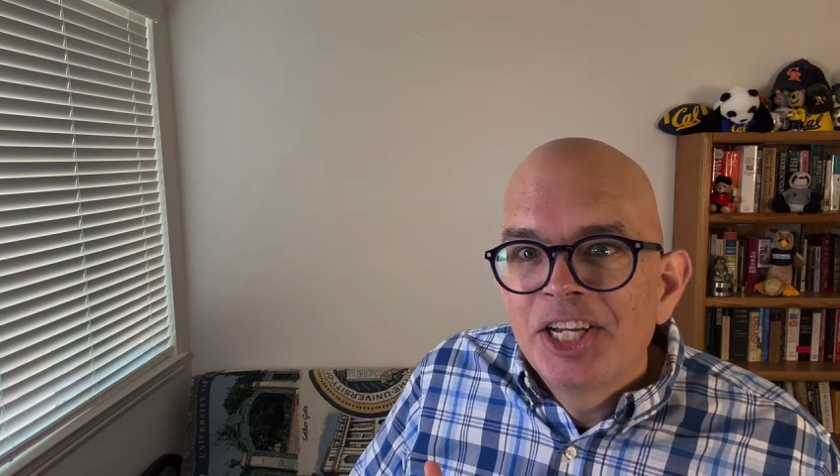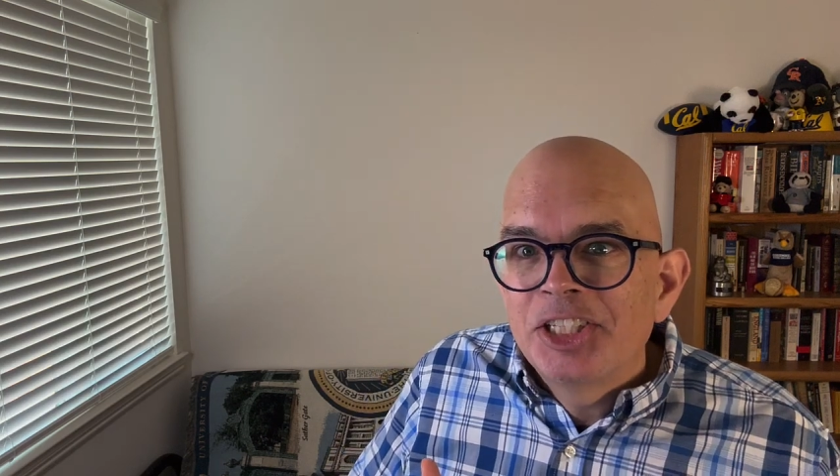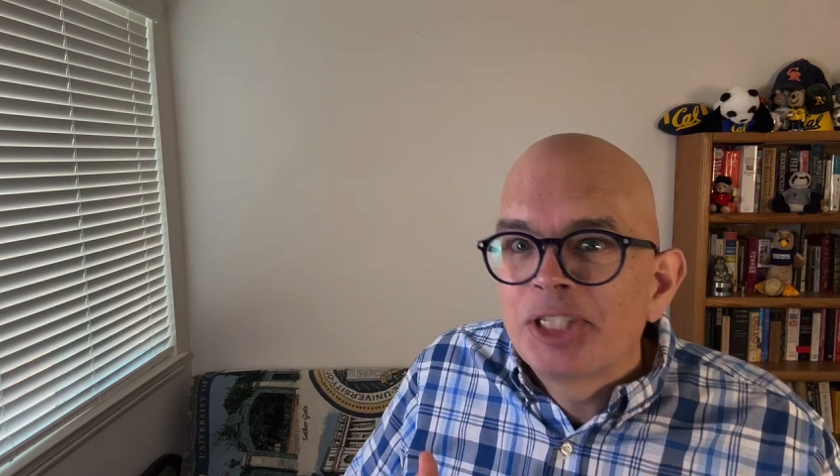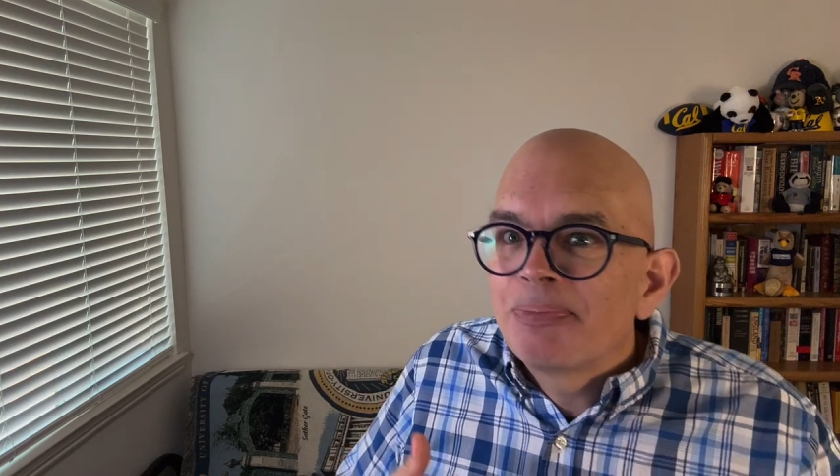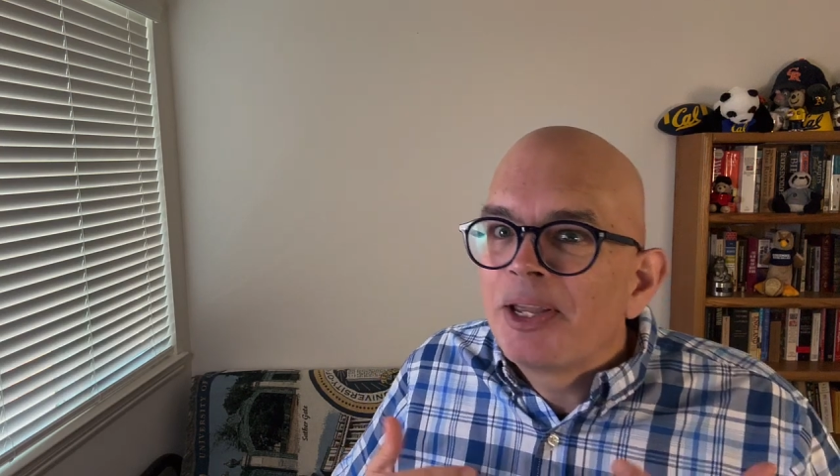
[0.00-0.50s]

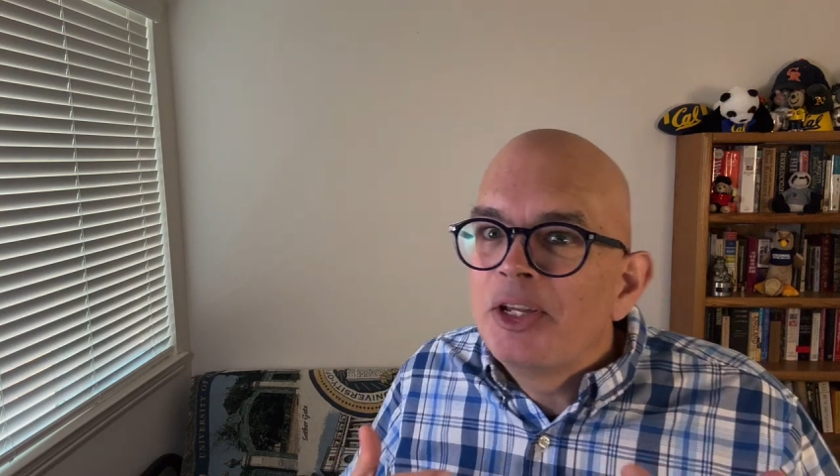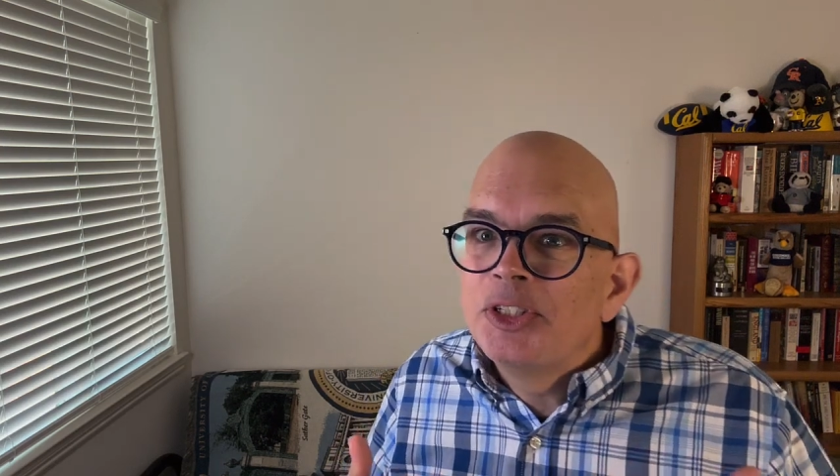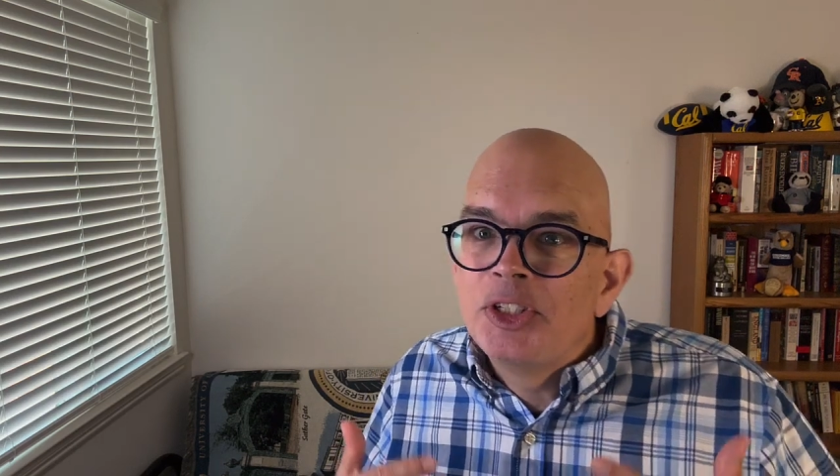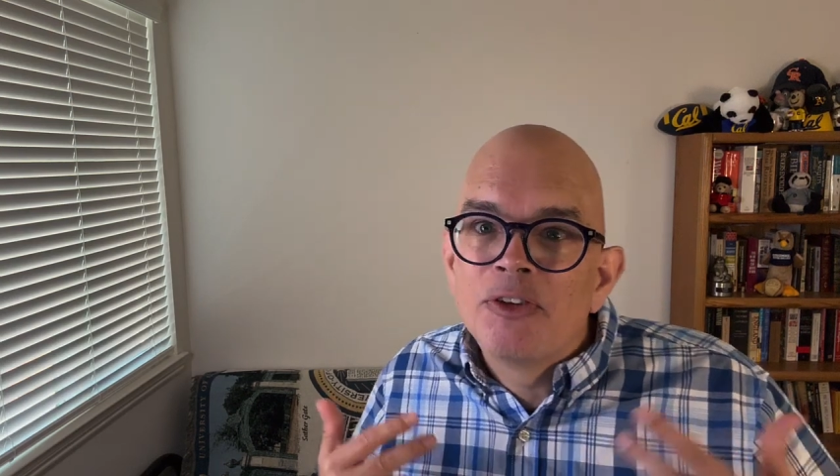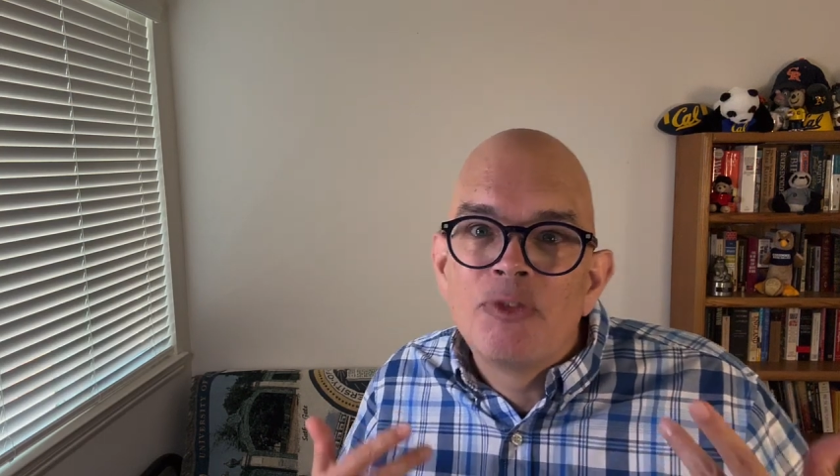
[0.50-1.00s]
just by
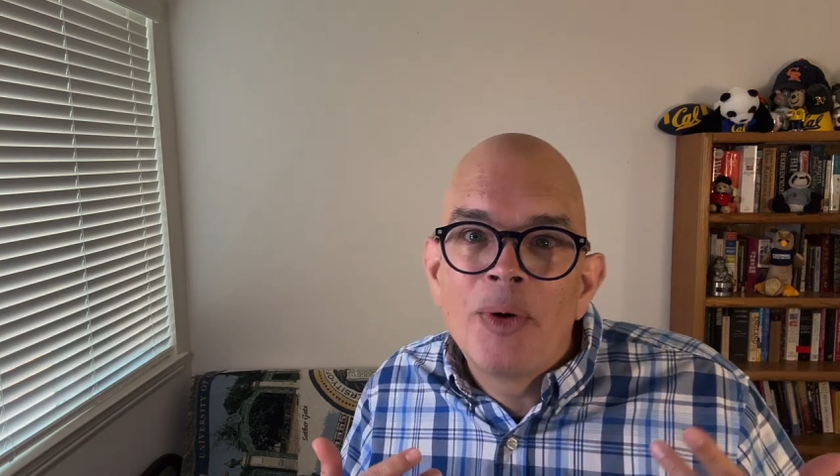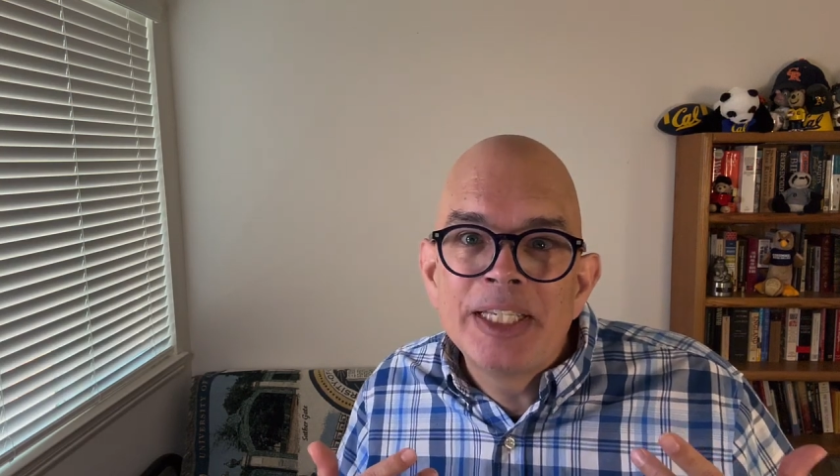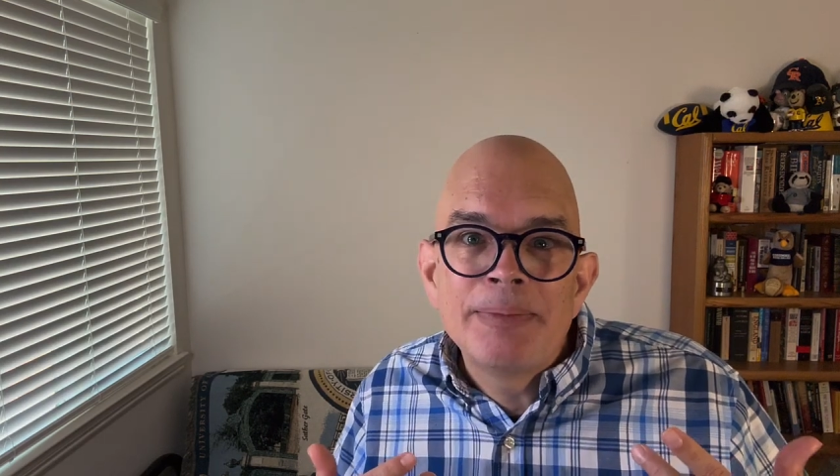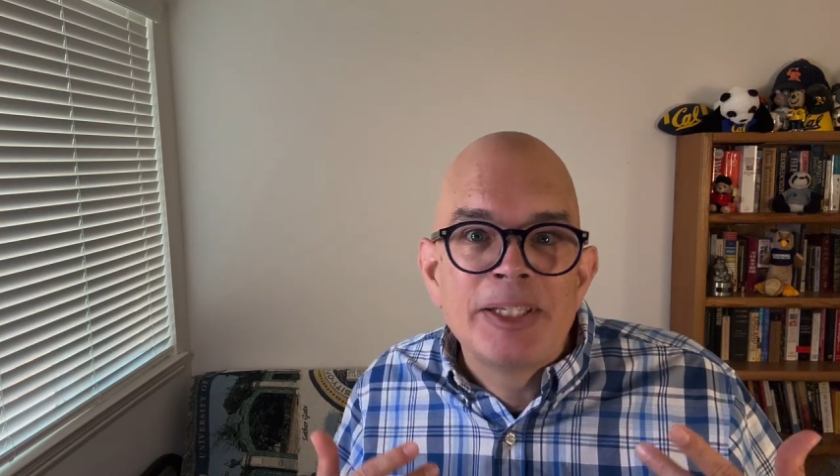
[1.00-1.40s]
using your voice,